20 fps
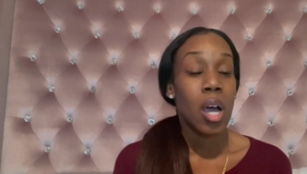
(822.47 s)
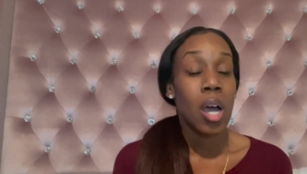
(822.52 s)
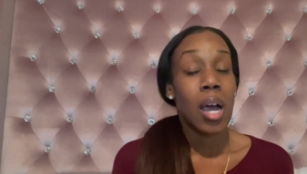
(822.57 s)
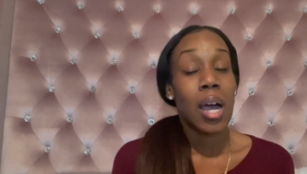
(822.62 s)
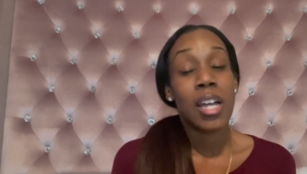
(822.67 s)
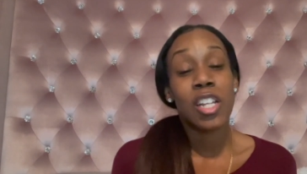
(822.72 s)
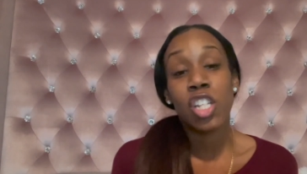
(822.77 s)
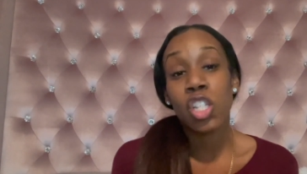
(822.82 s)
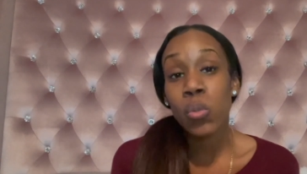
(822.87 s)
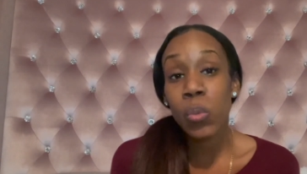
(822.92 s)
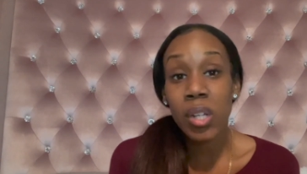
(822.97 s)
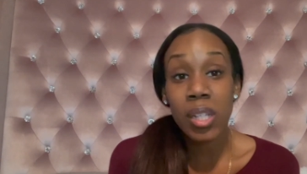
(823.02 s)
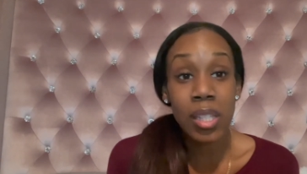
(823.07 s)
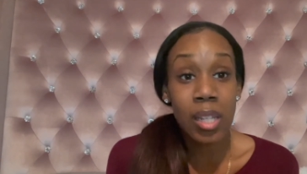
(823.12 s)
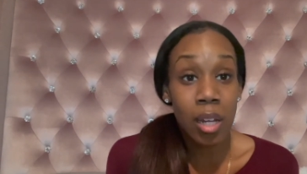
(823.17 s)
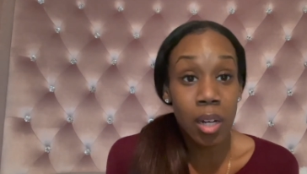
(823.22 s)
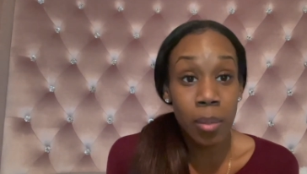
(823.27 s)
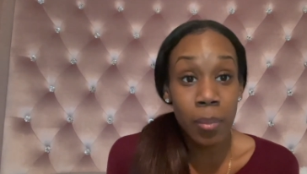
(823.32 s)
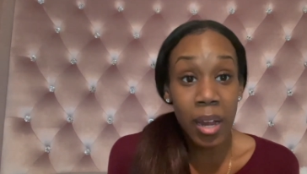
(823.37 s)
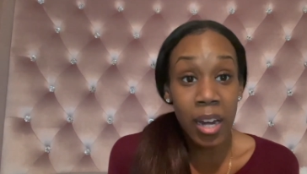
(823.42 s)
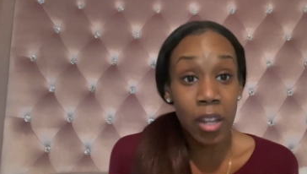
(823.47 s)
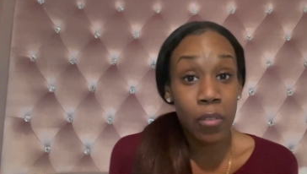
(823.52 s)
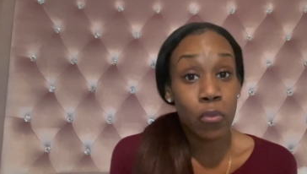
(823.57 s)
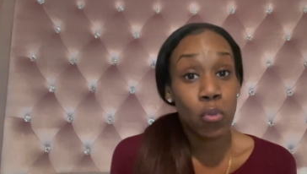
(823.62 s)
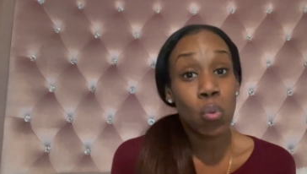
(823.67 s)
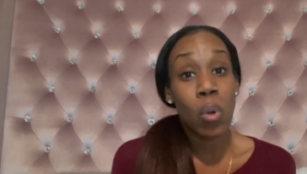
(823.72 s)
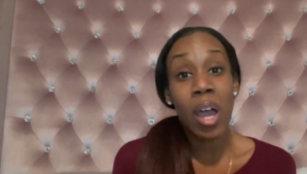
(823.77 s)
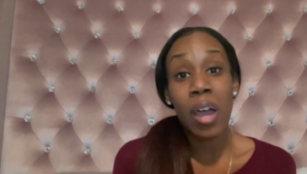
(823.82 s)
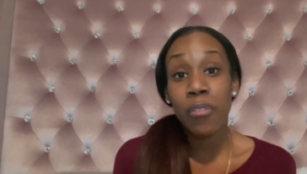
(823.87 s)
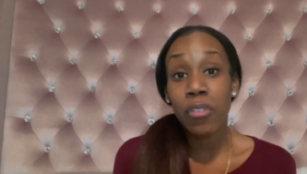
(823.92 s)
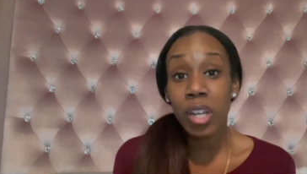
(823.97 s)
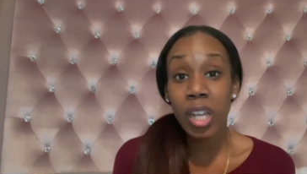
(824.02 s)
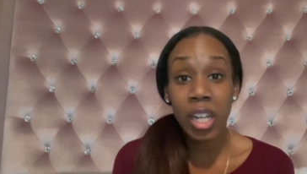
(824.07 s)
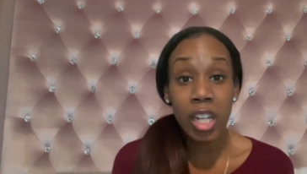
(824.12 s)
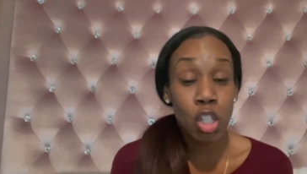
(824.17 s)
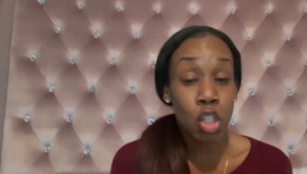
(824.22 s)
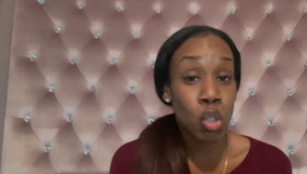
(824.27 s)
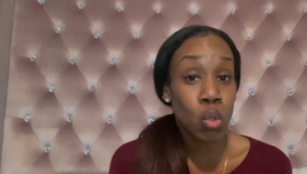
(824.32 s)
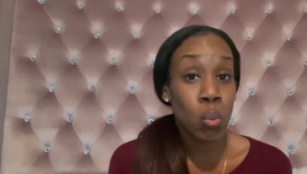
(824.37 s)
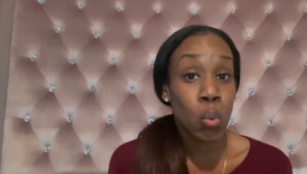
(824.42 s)
I just want to tell anybody, if you ever get
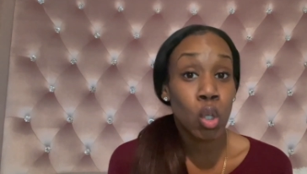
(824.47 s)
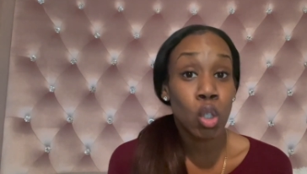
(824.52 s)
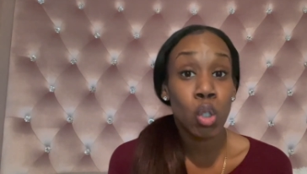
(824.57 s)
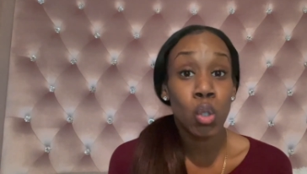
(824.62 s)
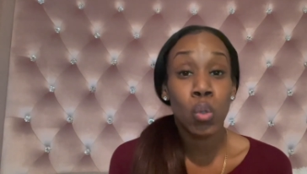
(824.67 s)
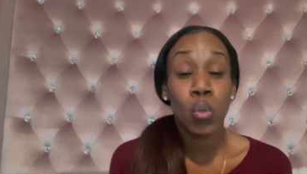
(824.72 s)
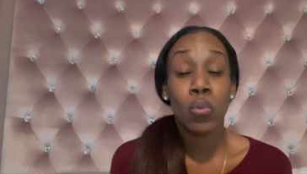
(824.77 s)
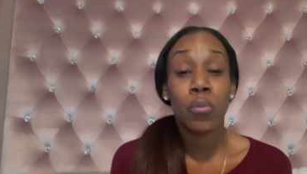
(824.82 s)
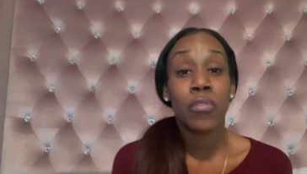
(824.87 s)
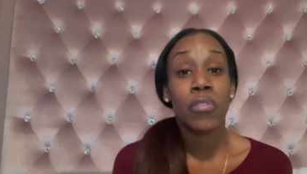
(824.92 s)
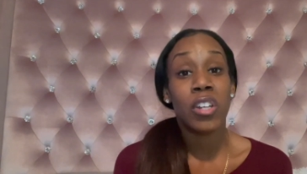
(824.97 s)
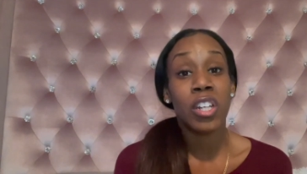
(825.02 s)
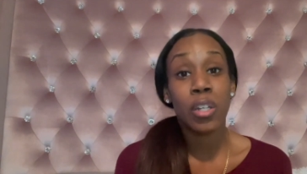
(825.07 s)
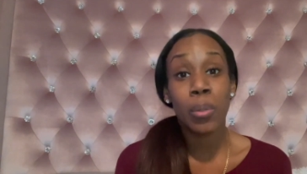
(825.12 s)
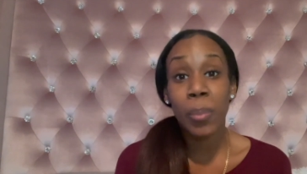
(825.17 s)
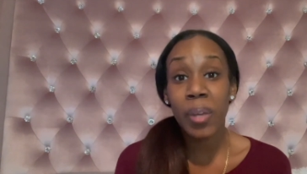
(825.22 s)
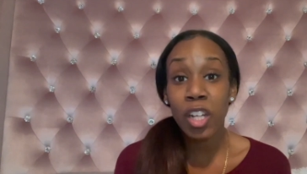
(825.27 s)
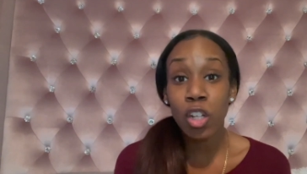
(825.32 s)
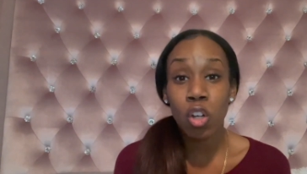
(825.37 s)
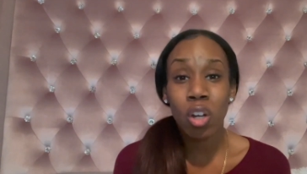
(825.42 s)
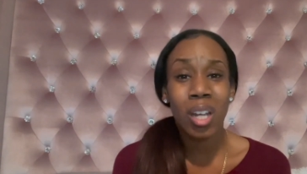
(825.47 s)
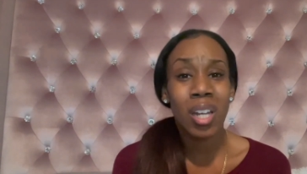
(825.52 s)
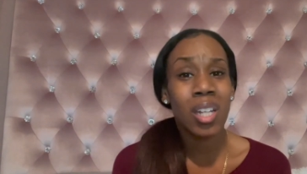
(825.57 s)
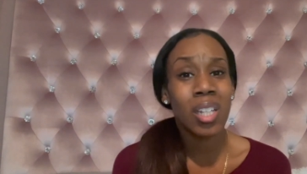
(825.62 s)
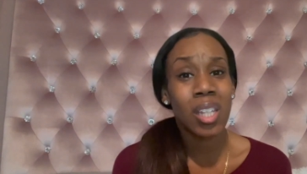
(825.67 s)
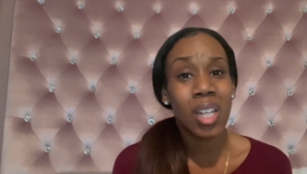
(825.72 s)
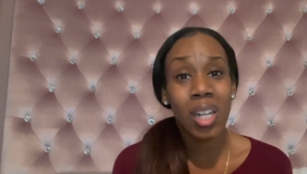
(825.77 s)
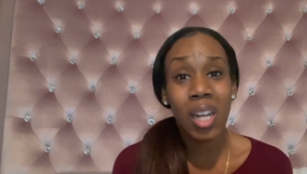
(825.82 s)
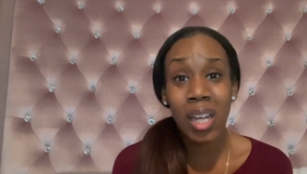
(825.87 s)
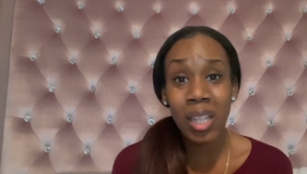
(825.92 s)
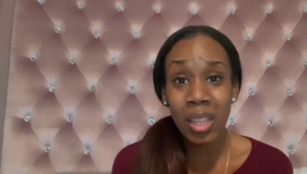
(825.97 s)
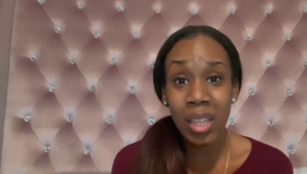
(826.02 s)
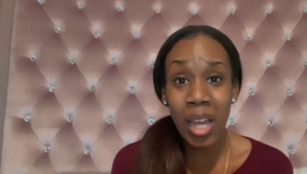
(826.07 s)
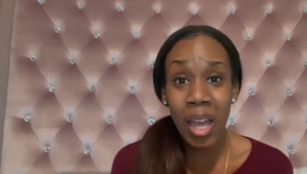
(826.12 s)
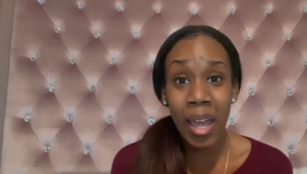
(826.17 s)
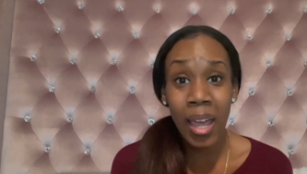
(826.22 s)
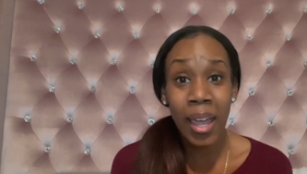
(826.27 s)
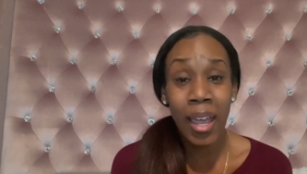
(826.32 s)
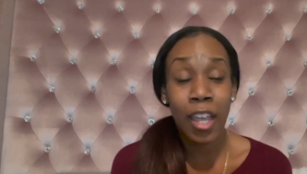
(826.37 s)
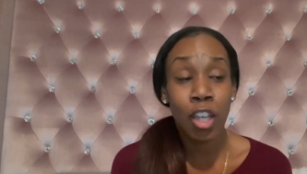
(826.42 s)
into a little fender bender or anything like
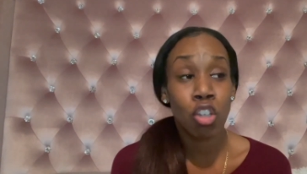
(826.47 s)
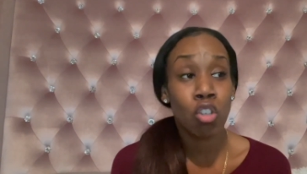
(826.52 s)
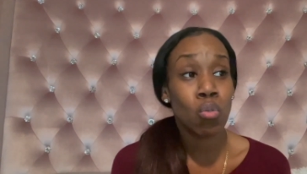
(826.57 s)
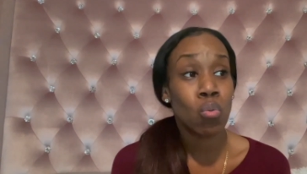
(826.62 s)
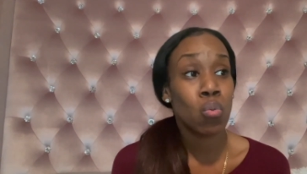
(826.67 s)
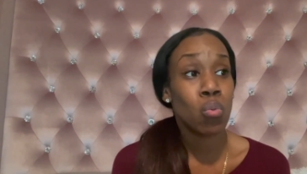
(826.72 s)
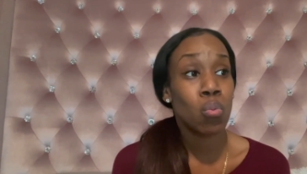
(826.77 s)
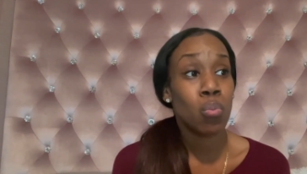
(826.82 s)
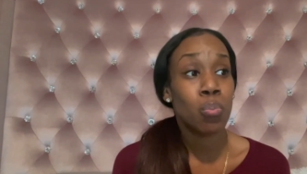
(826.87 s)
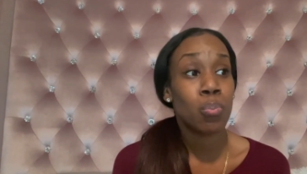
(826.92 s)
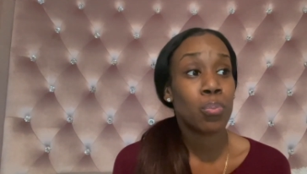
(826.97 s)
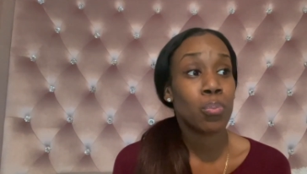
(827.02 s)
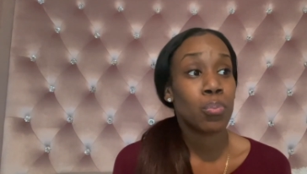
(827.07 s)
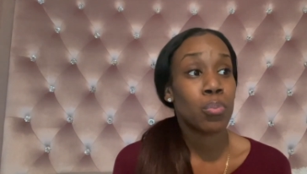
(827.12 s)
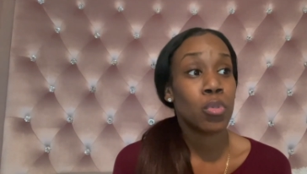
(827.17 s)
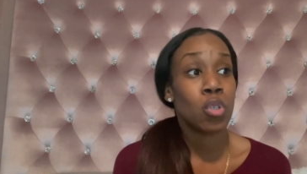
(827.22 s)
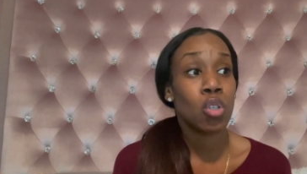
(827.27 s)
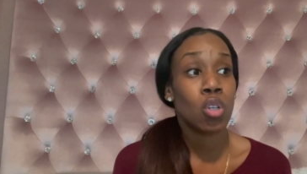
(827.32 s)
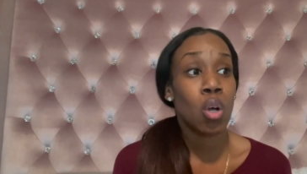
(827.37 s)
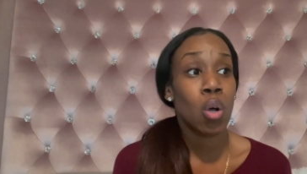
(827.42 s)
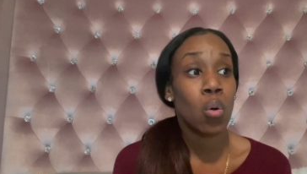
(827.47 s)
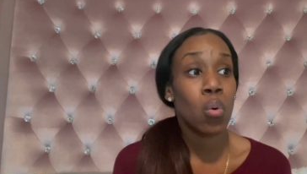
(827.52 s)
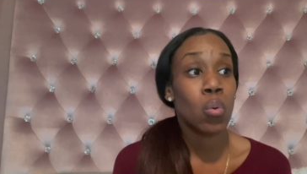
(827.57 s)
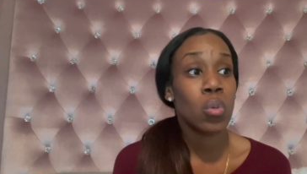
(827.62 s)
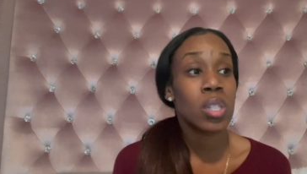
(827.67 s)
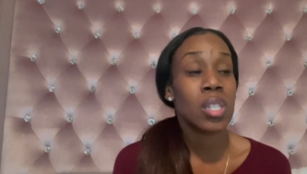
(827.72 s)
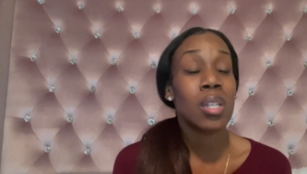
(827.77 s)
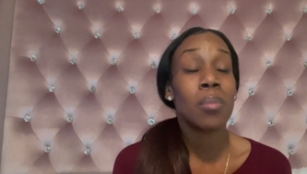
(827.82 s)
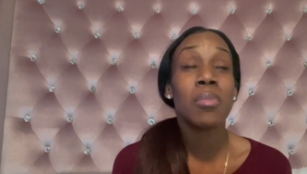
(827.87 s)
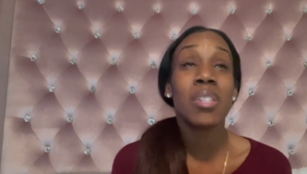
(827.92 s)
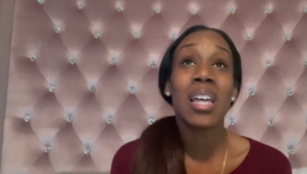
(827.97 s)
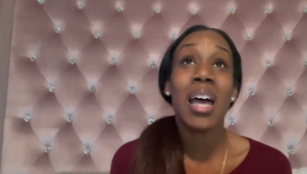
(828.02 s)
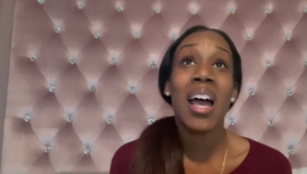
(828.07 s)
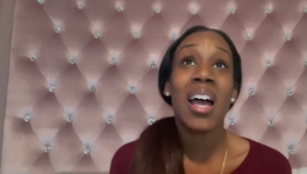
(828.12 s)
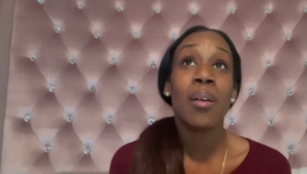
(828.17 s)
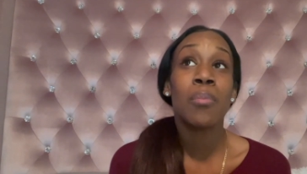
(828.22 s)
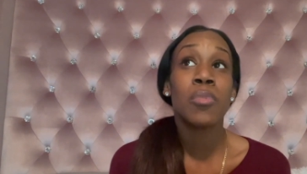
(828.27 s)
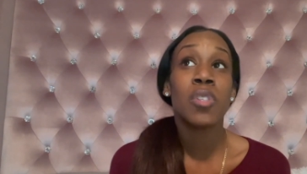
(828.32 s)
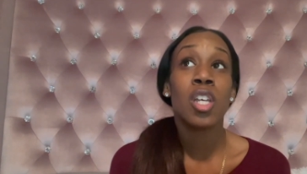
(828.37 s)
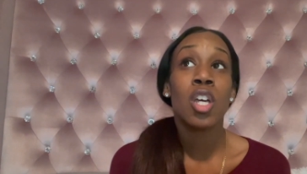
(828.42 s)
that, and you know,
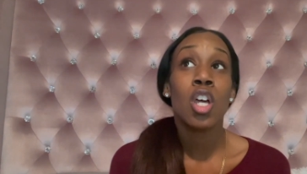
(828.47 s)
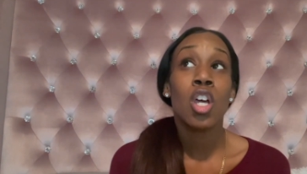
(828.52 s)
sometimes